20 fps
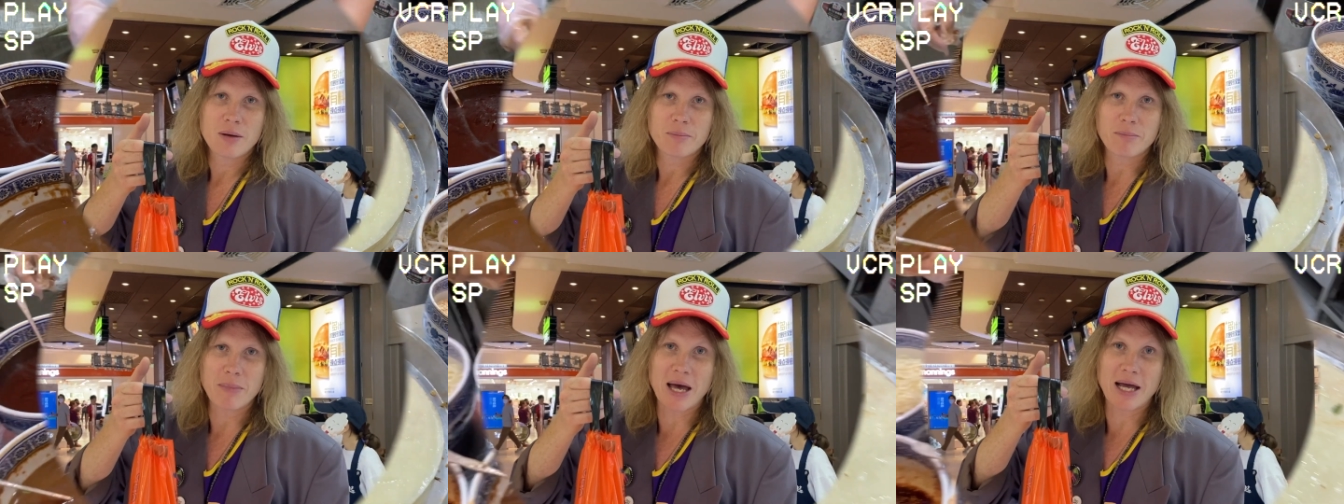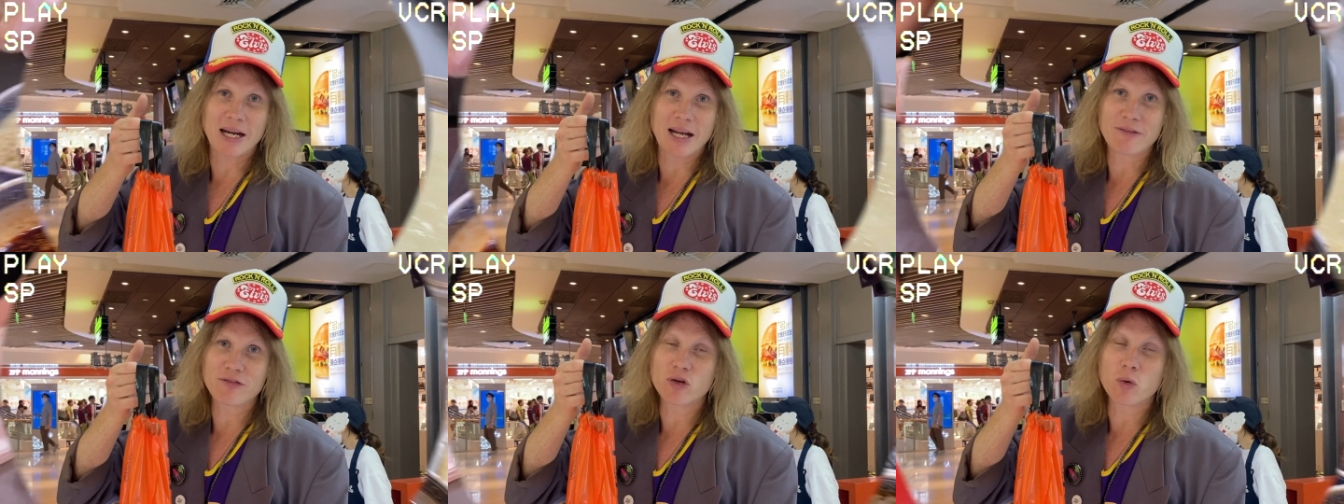
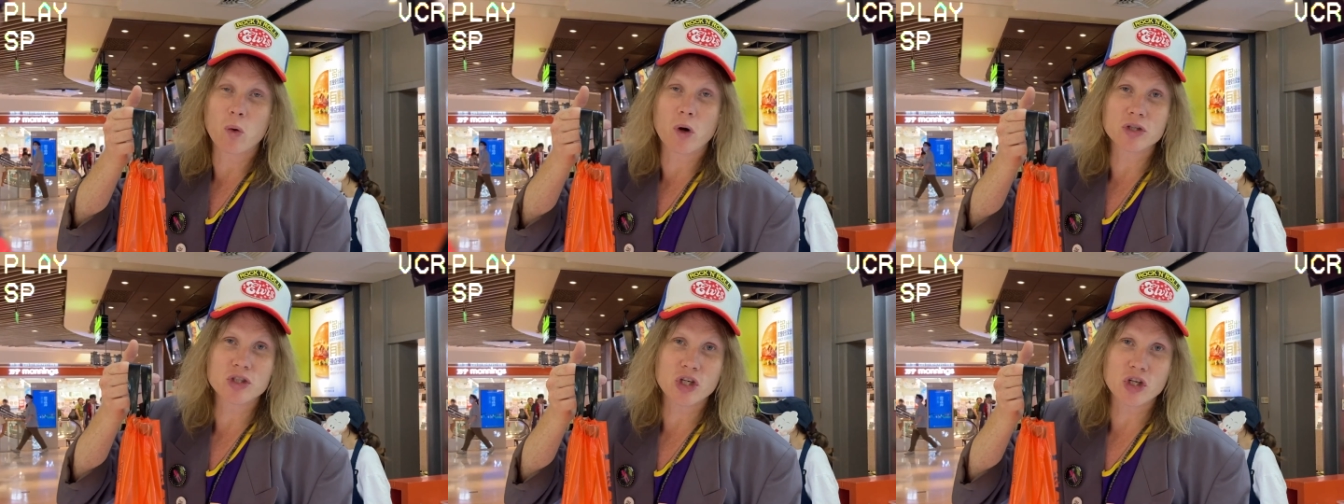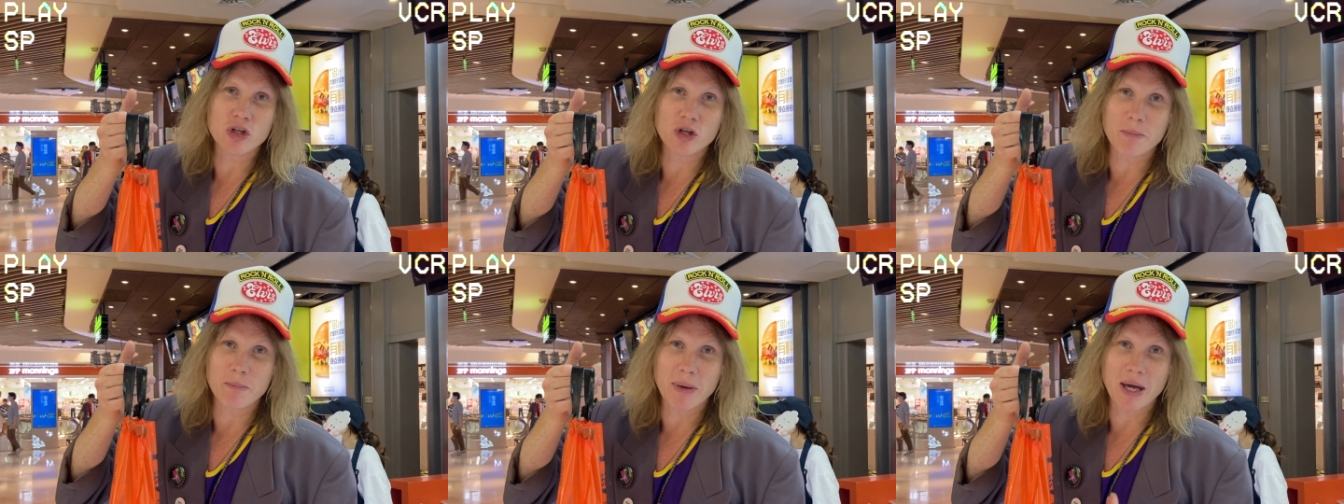Man, after
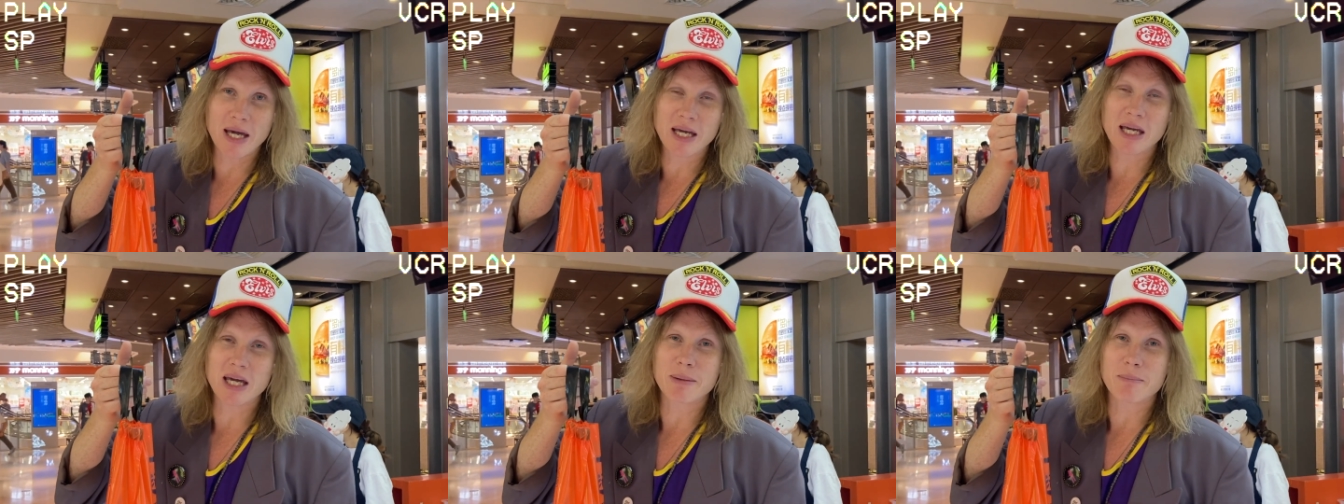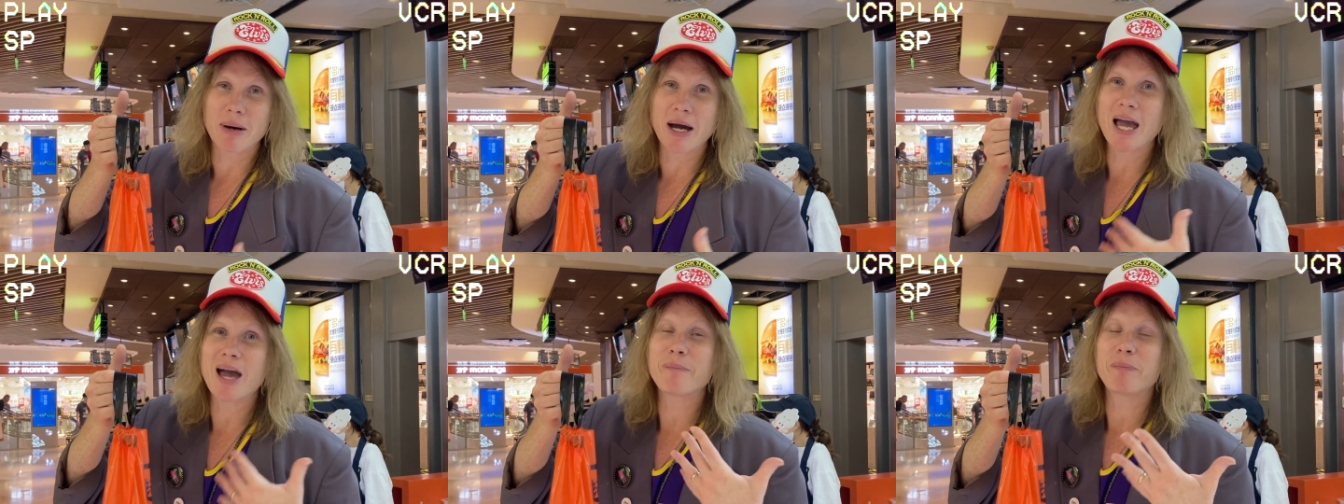watching the make it,
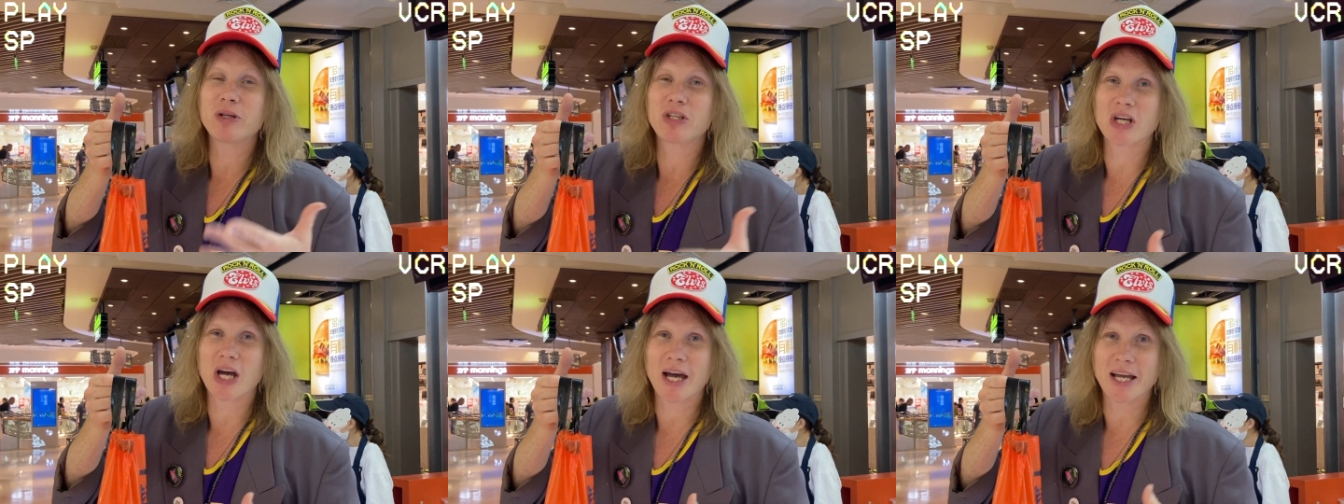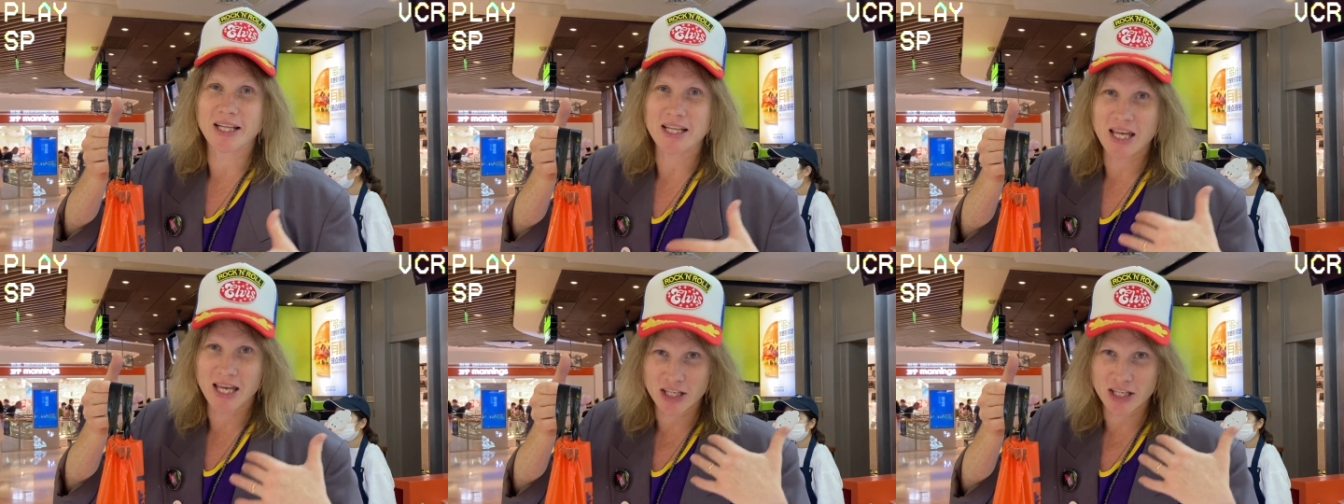my appetite